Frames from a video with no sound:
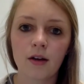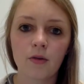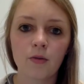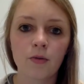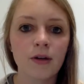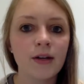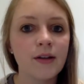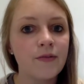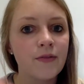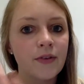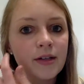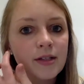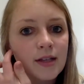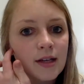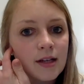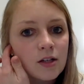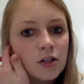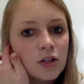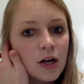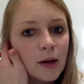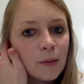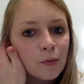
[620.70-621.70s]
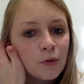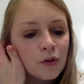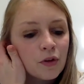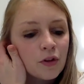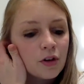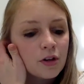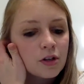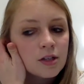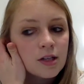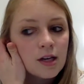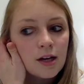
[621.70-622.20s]
revisit chapter
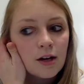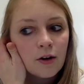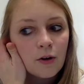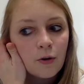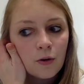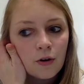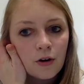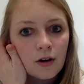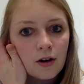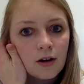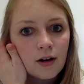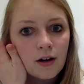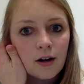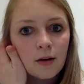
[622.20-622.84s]
13 in order to